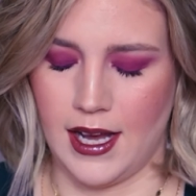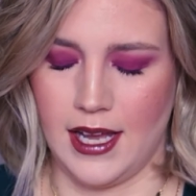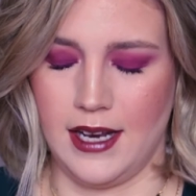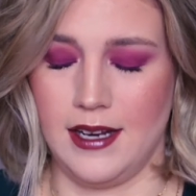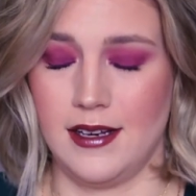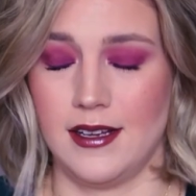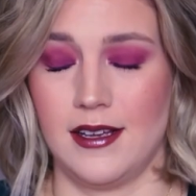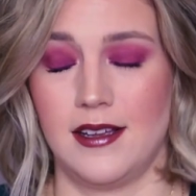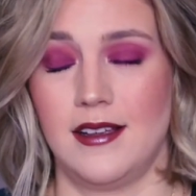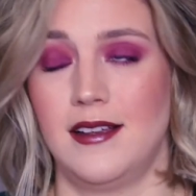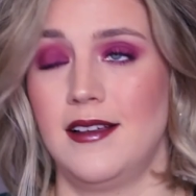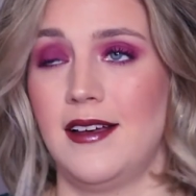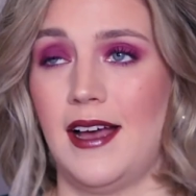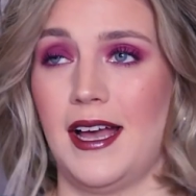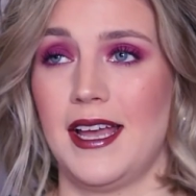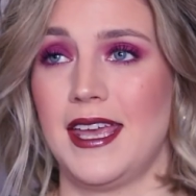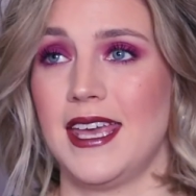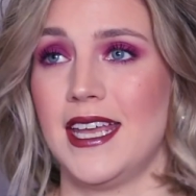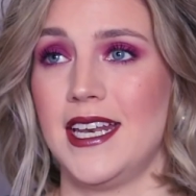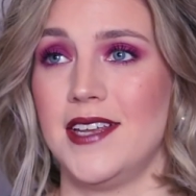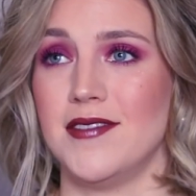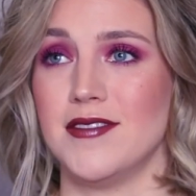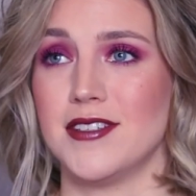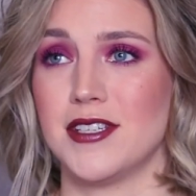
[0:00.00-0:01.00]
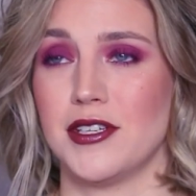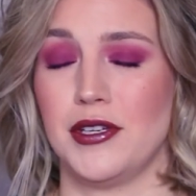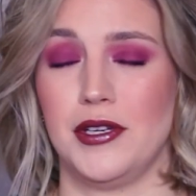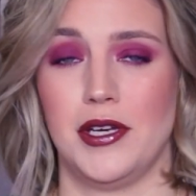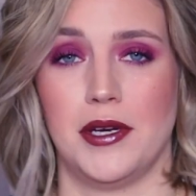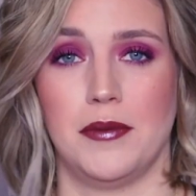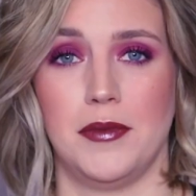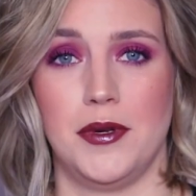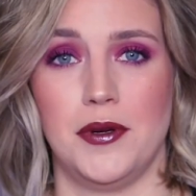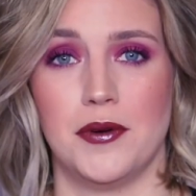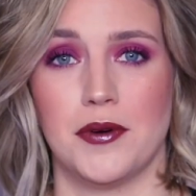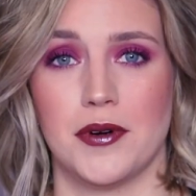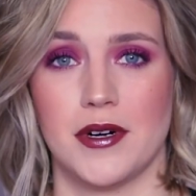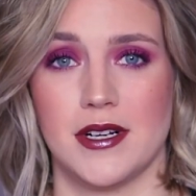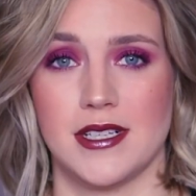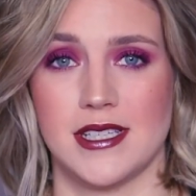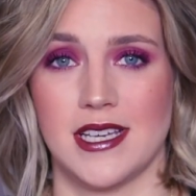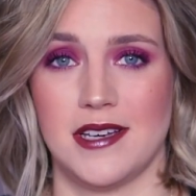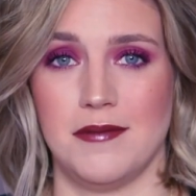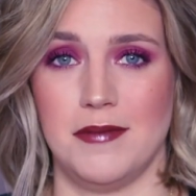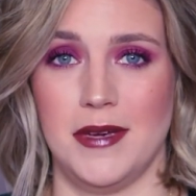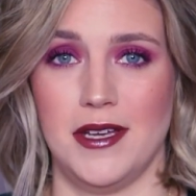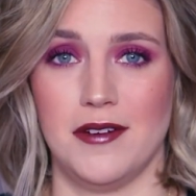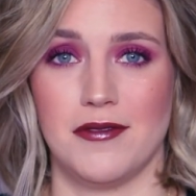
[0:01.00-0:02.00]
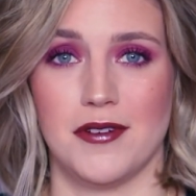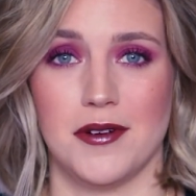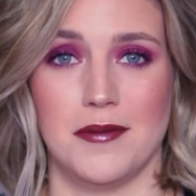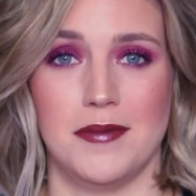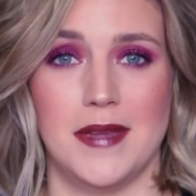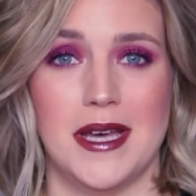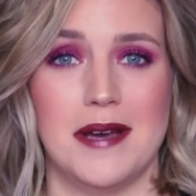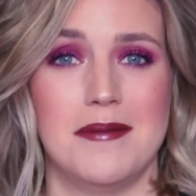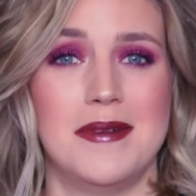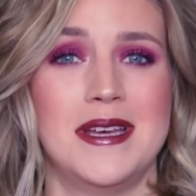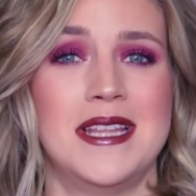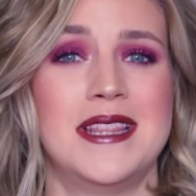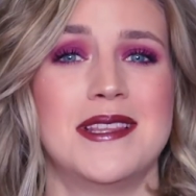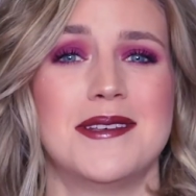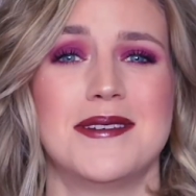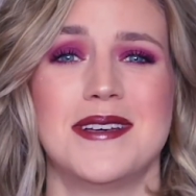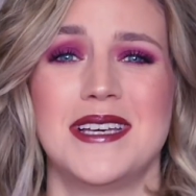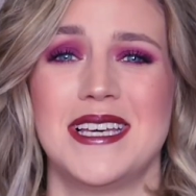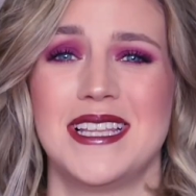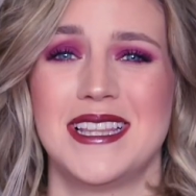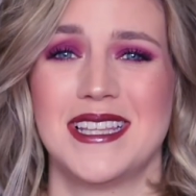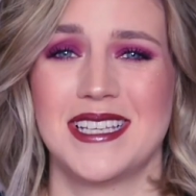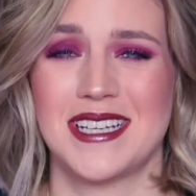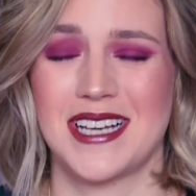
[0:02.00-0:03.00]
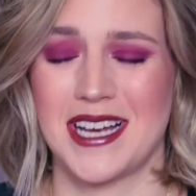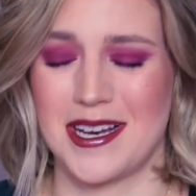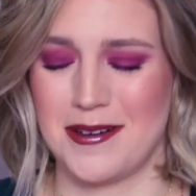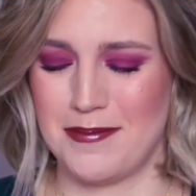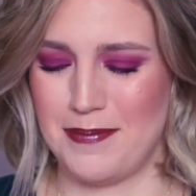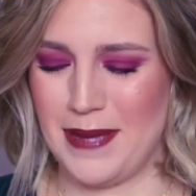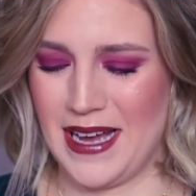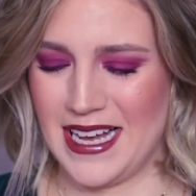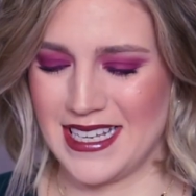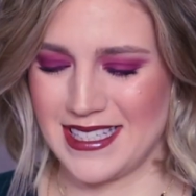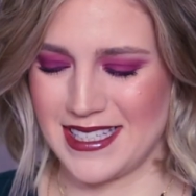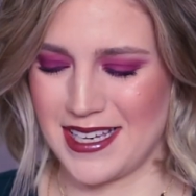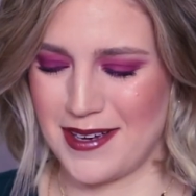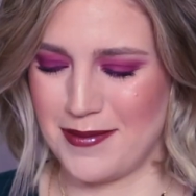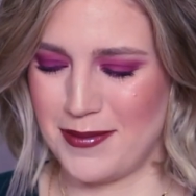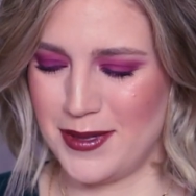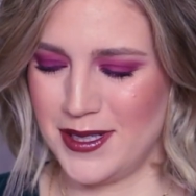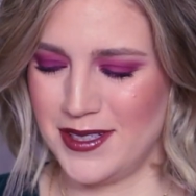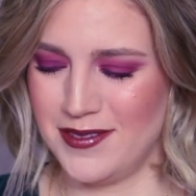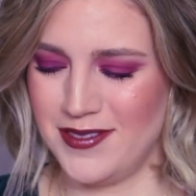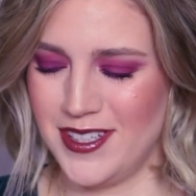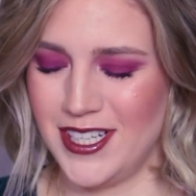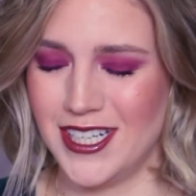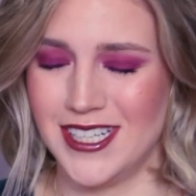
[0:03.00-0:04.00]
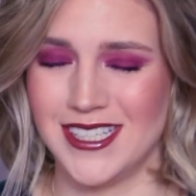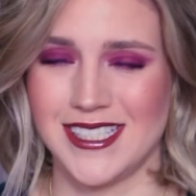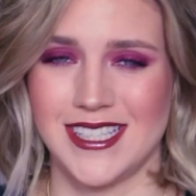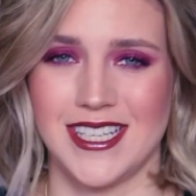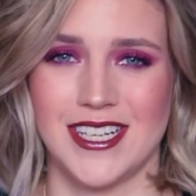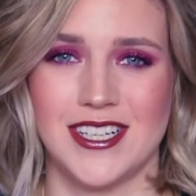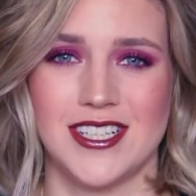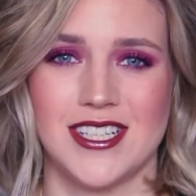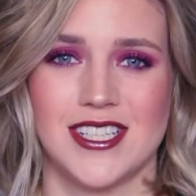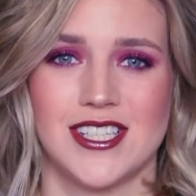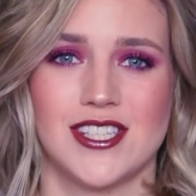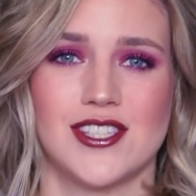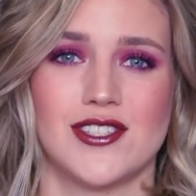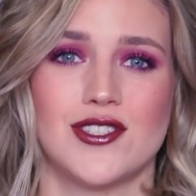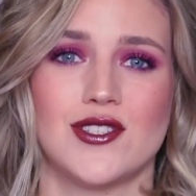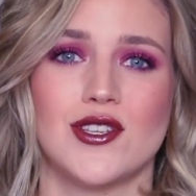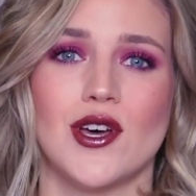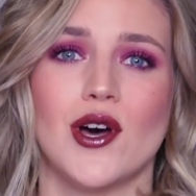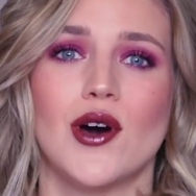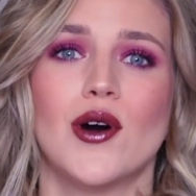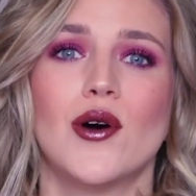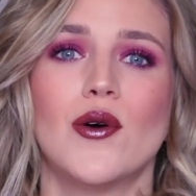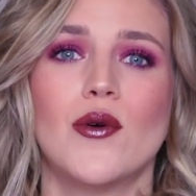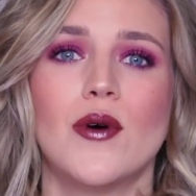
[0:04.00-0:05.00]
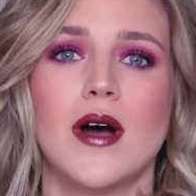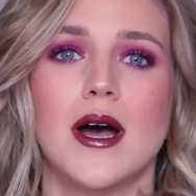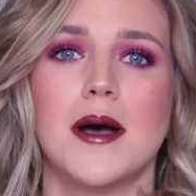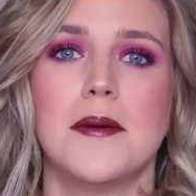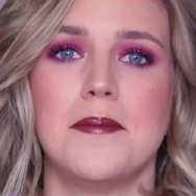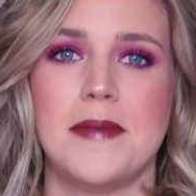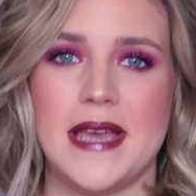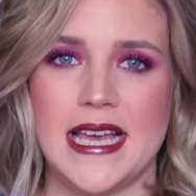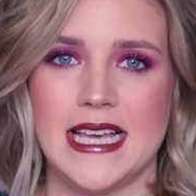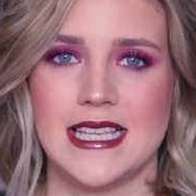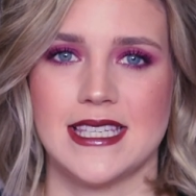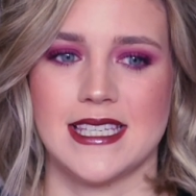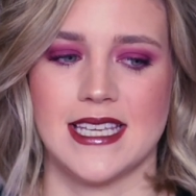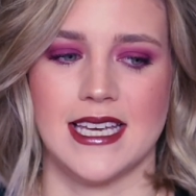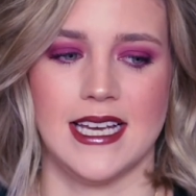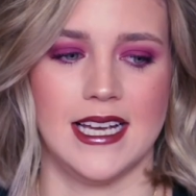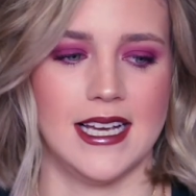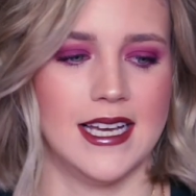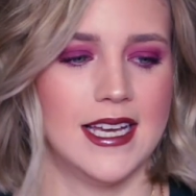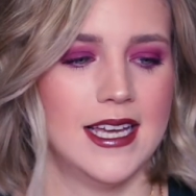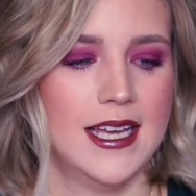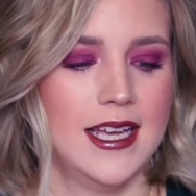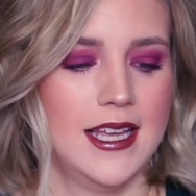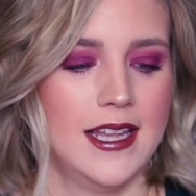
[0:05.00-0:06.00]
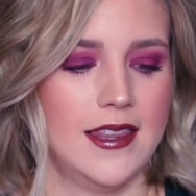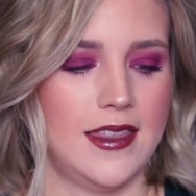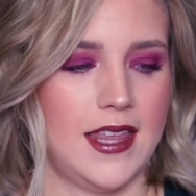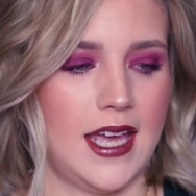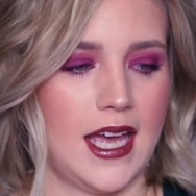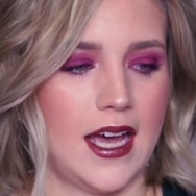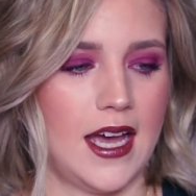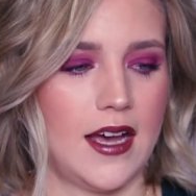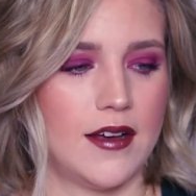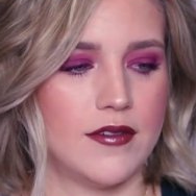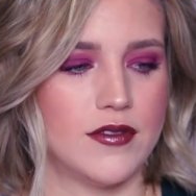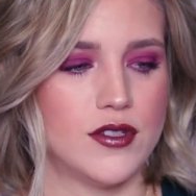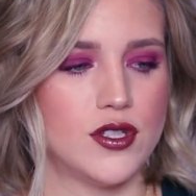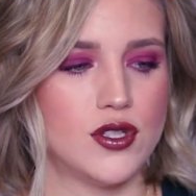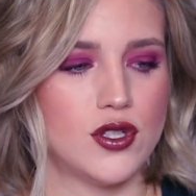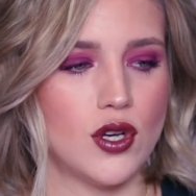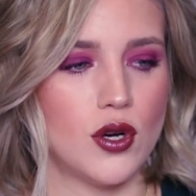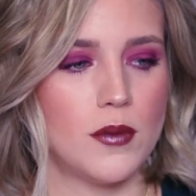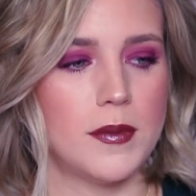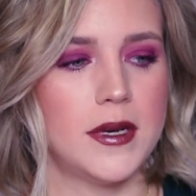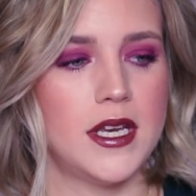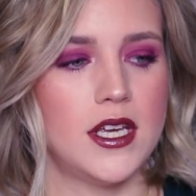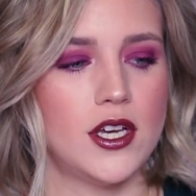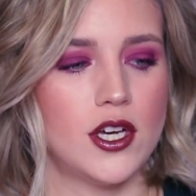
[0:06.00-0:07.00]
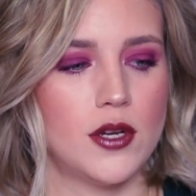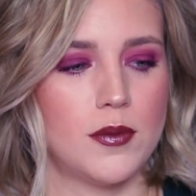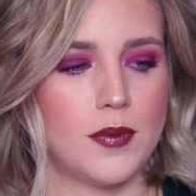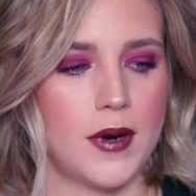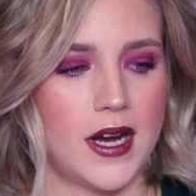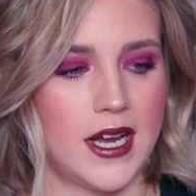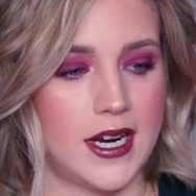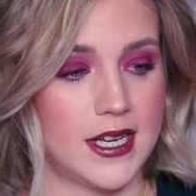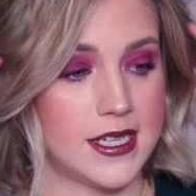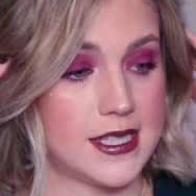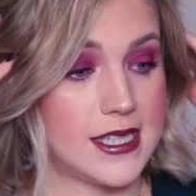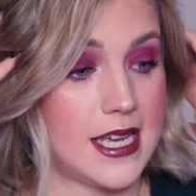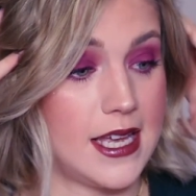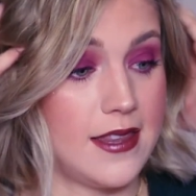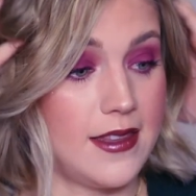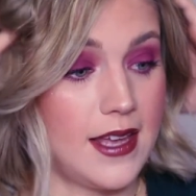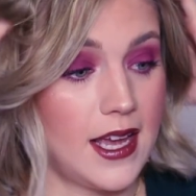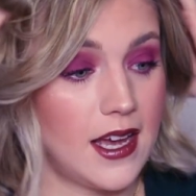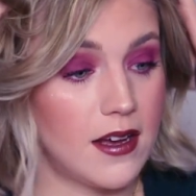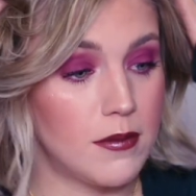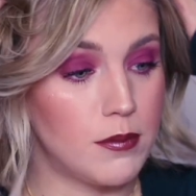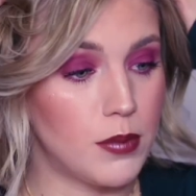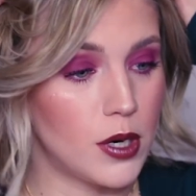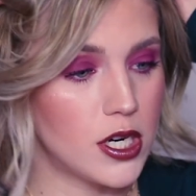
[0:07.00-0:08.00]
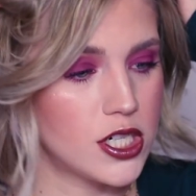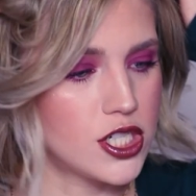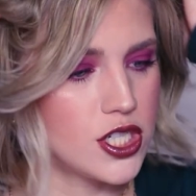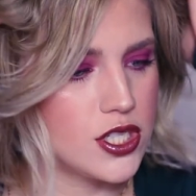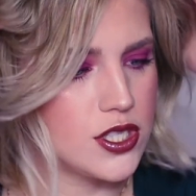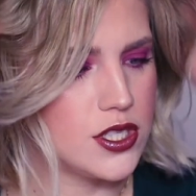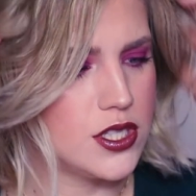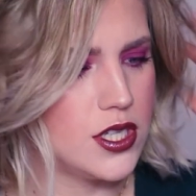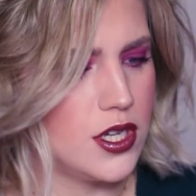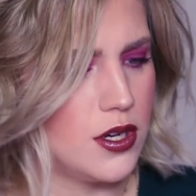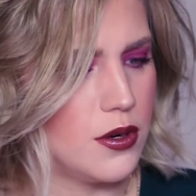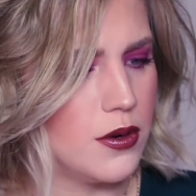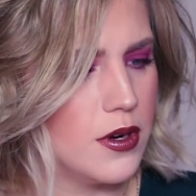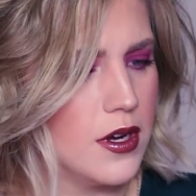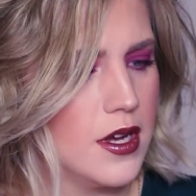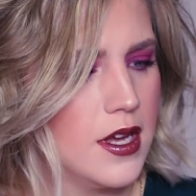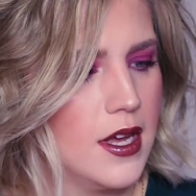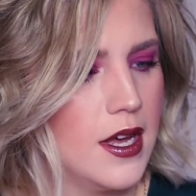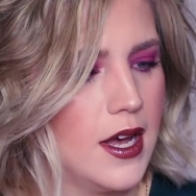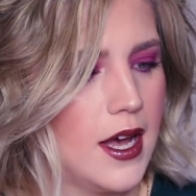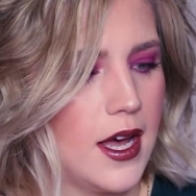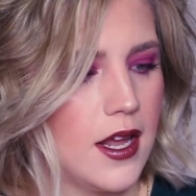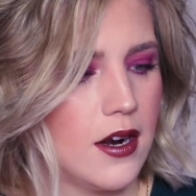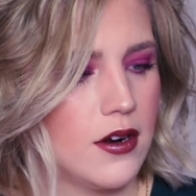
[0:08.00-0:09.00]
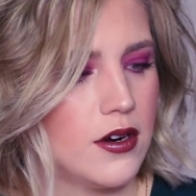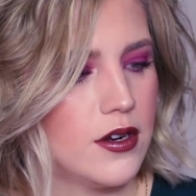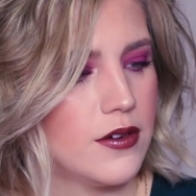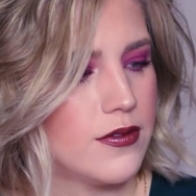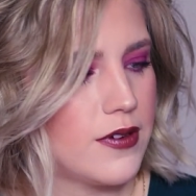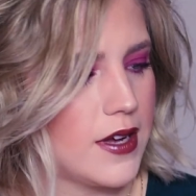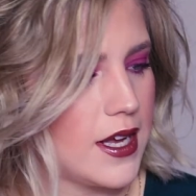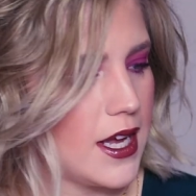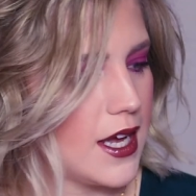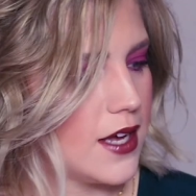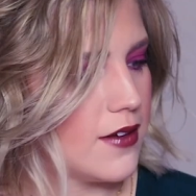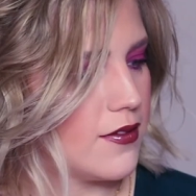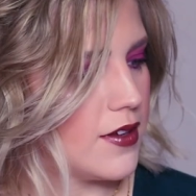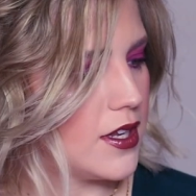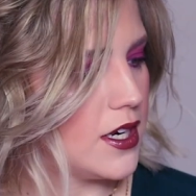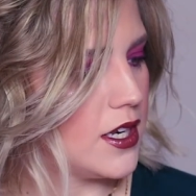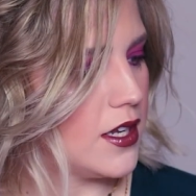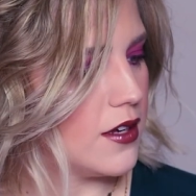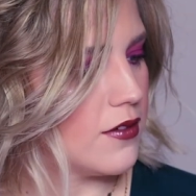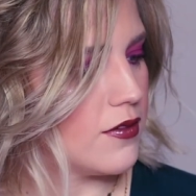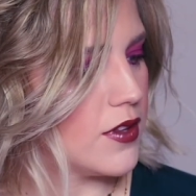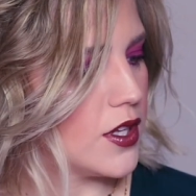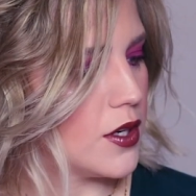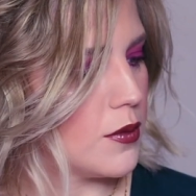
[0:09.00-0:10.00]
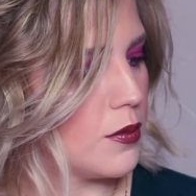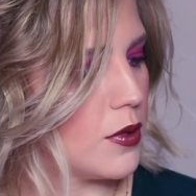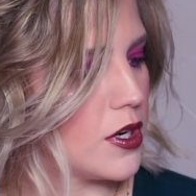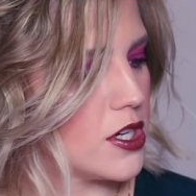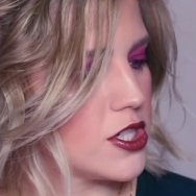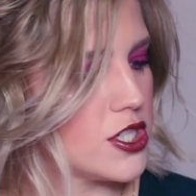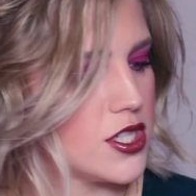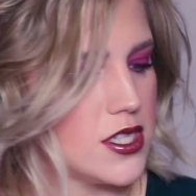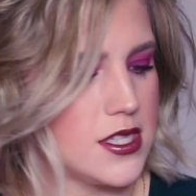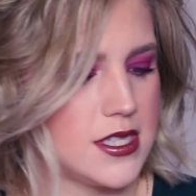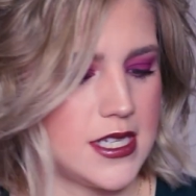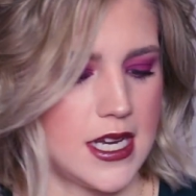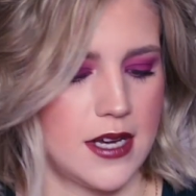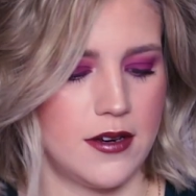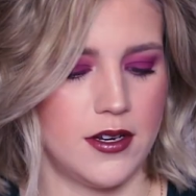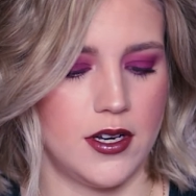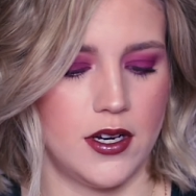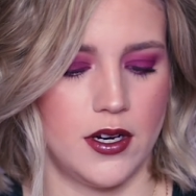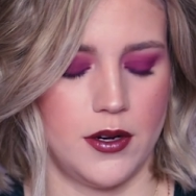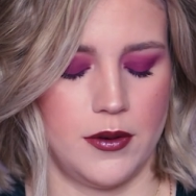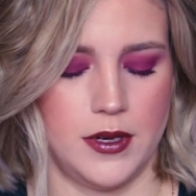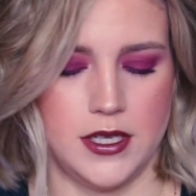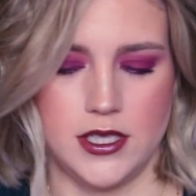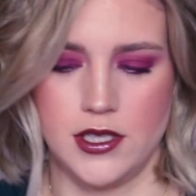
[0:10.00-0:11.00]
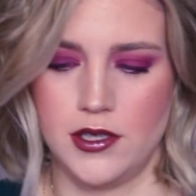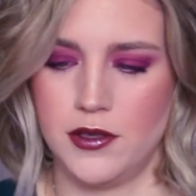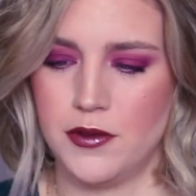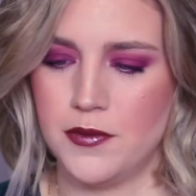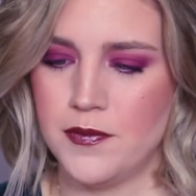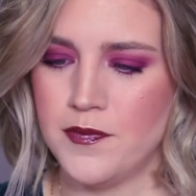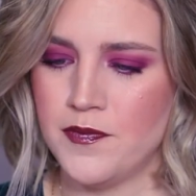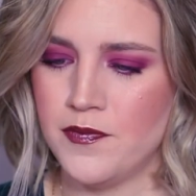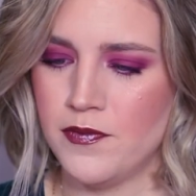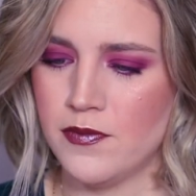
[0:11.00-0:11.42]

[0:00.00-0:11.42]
I can't even tell you how many orders I've made from them in the past couple of years. They're just so amazing. They have so many good products, and they have brushes too. I don't know if I have any of their brushes down here. Oh, I do.